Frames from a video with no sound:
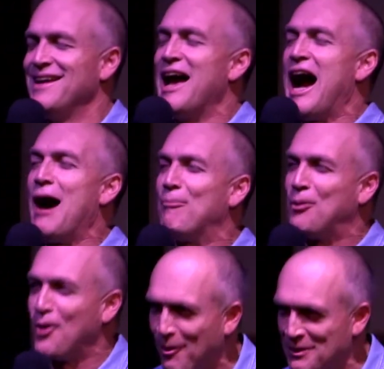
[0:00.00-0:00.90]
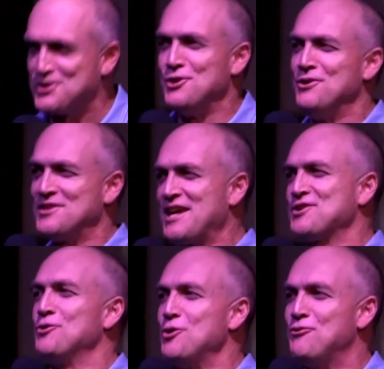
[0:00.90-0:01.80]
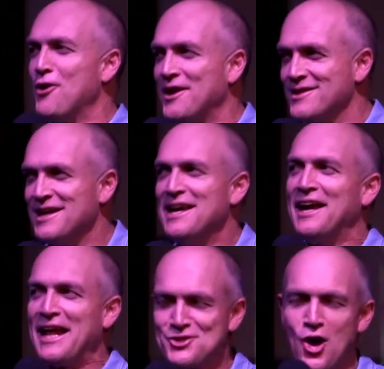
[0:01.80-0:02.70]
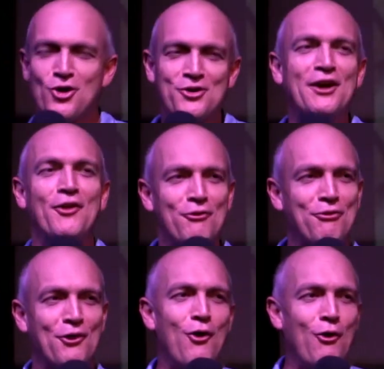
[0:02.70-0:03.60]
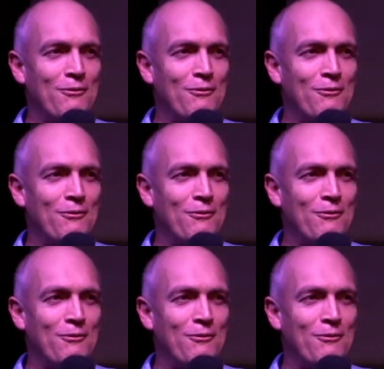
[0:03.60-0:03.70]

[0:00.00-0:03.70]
I promise you, this has a roof on it, it has concrete on the floor,